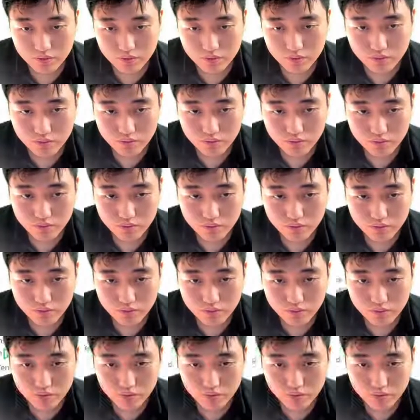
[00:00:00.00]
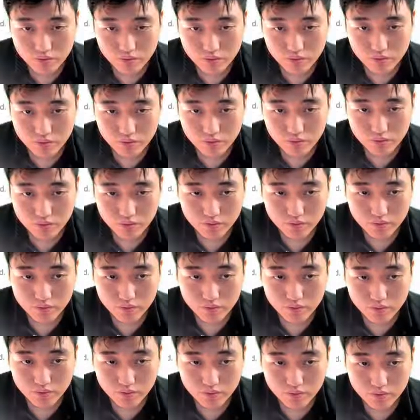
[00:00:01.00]

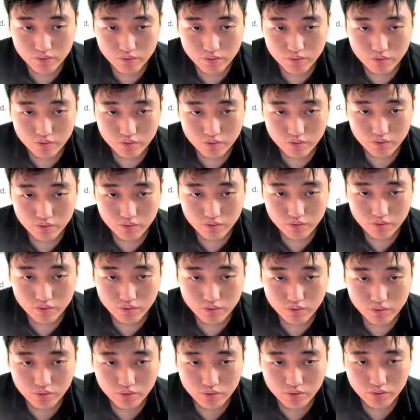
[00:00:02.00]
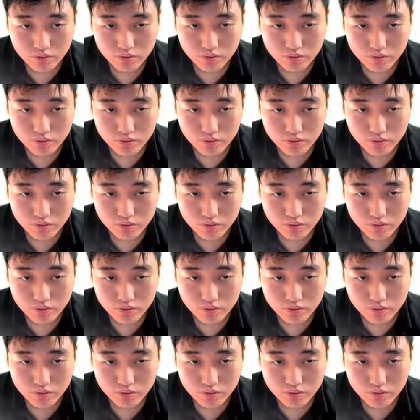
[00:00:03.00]
Nobody speaks.